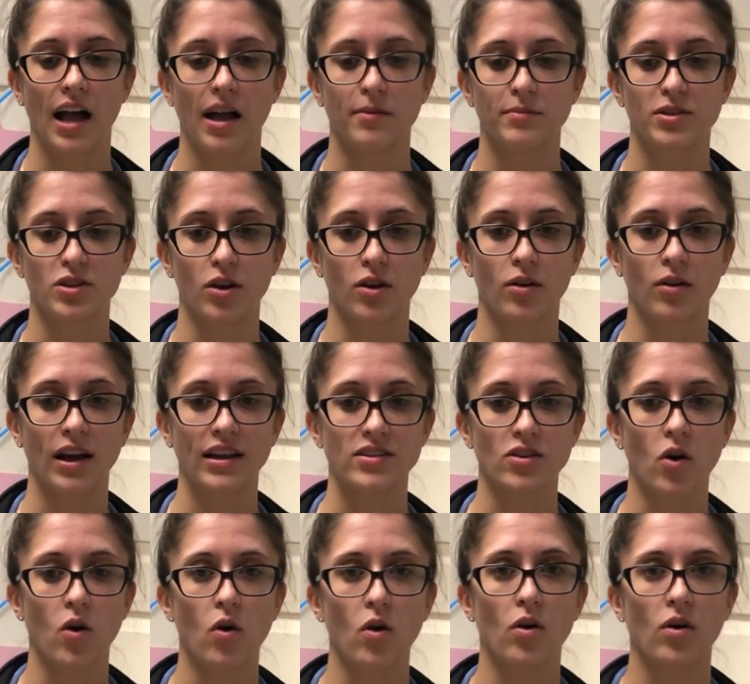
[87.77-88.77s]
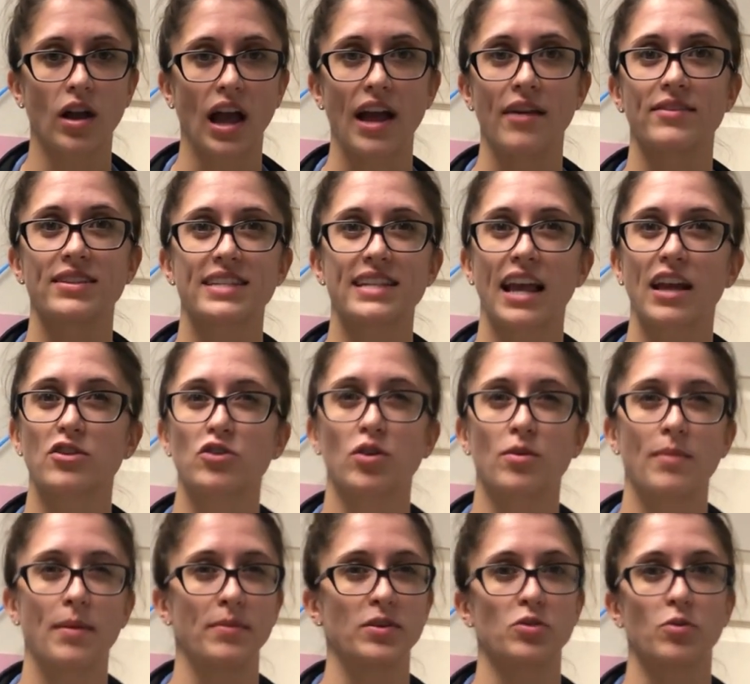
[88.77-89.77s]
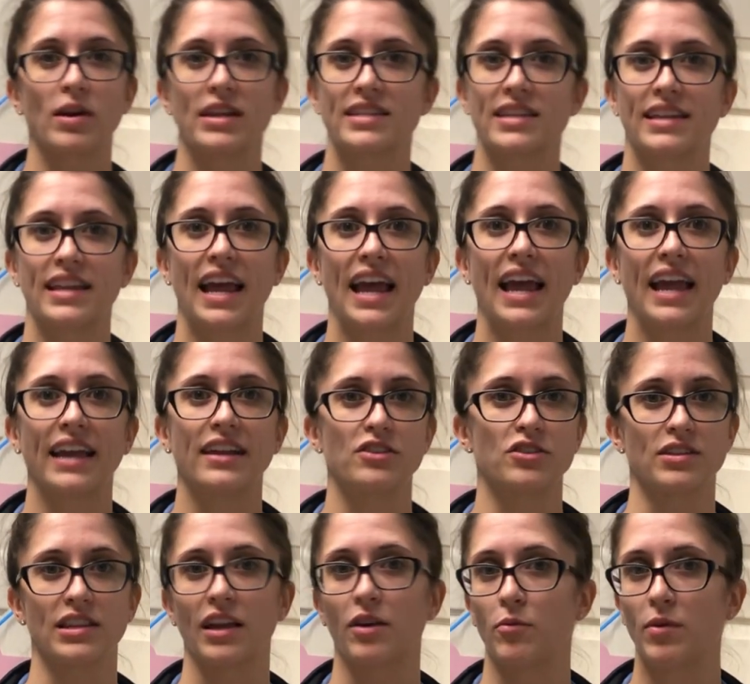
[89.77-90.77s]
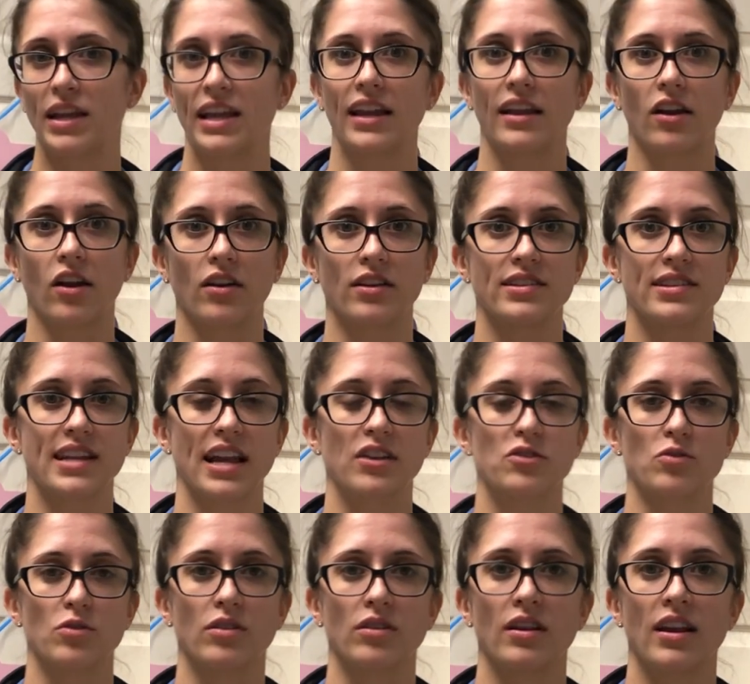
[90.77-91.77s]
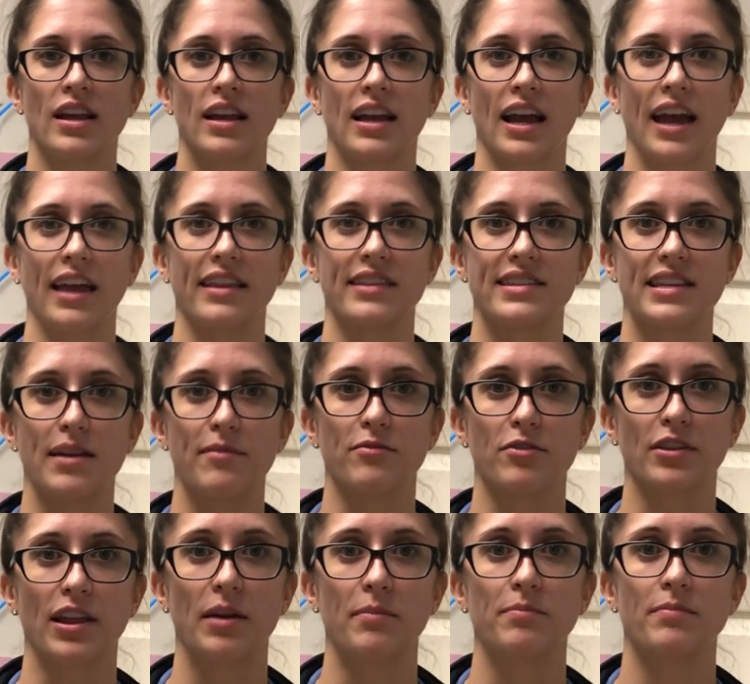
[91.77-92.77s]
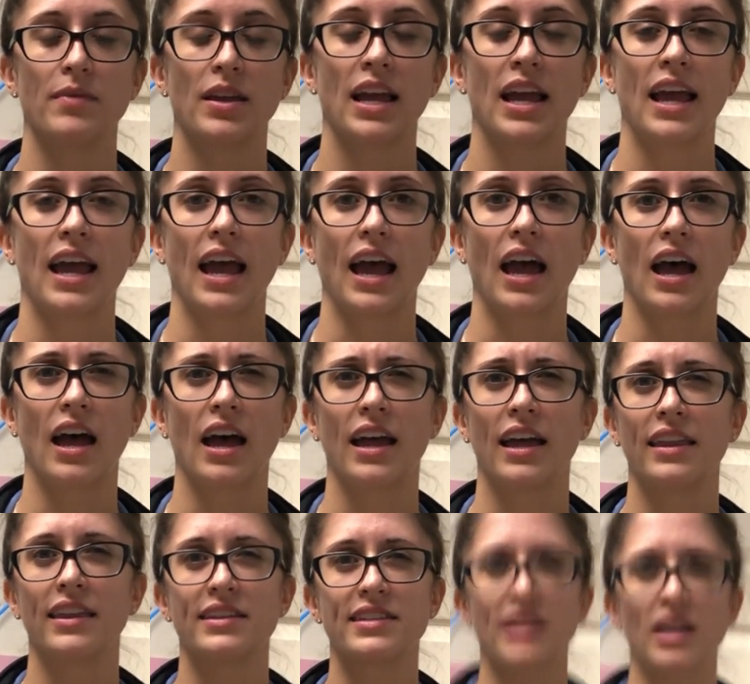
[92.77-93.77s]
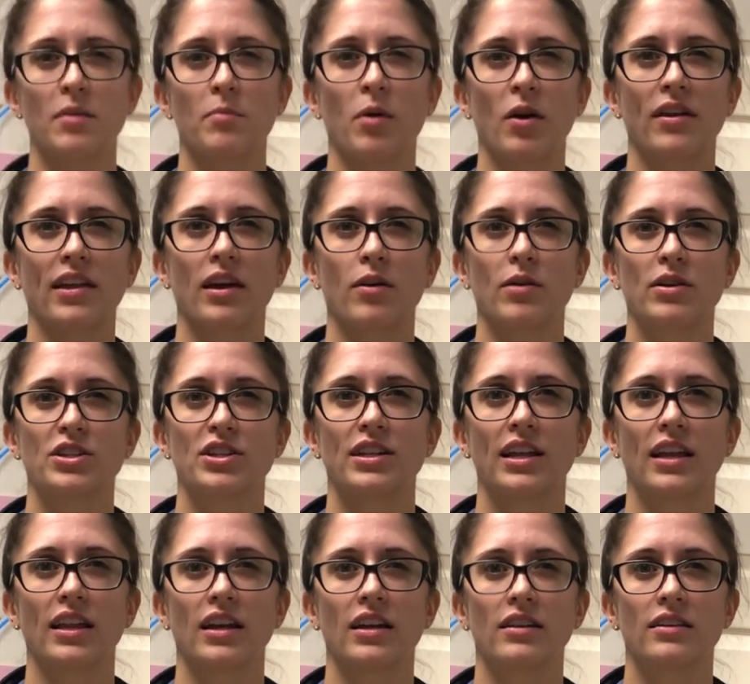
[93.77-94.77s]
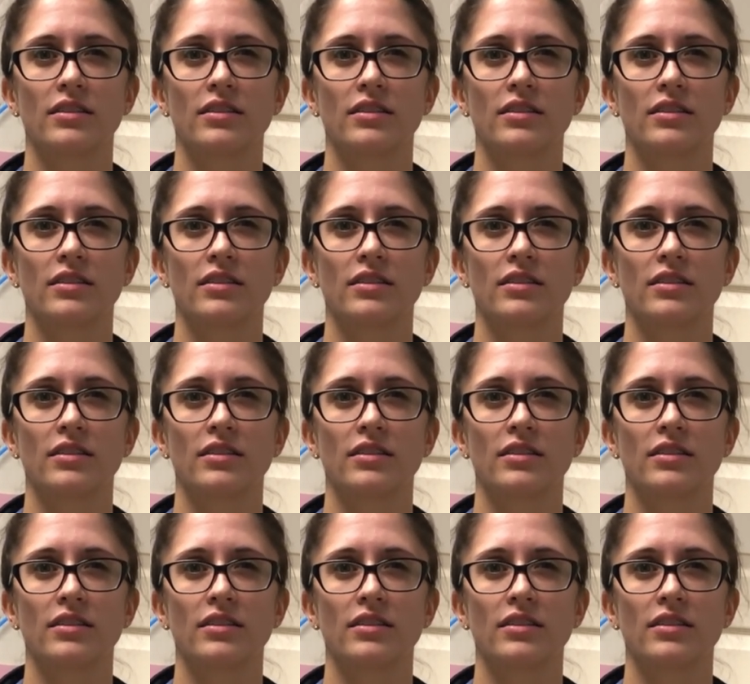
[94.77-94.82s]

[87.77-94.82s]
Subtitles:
So as a whole, kind of a schedule, maybe twice a day, just like we eat on a schedule, kind of the same for them. And the second part of that question, Ella?